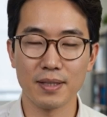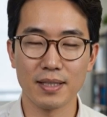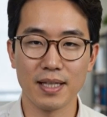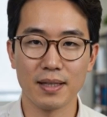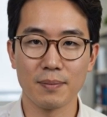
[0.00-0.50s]
The
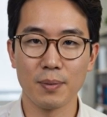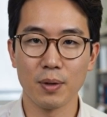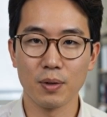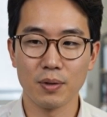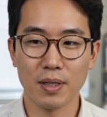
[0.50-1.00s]
team
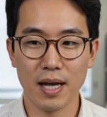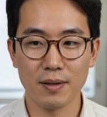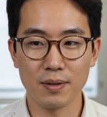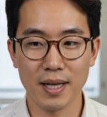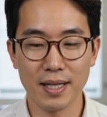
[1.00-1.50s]
pulled
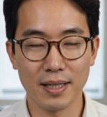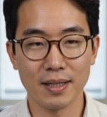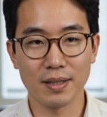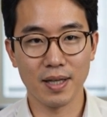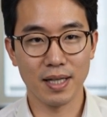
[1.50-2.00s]
archival
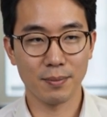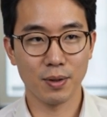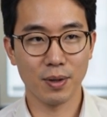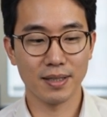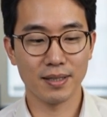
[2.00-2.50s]
data
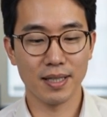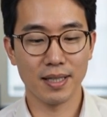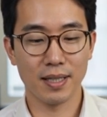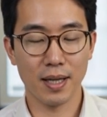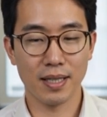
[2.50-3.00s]

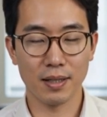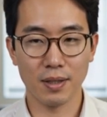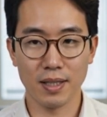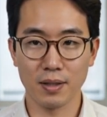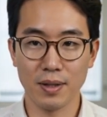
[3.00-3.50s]
JWST collected
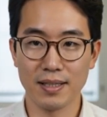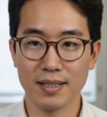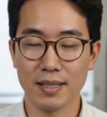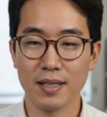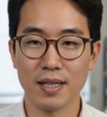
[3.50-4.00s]
during a
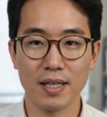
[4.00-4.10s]
transit,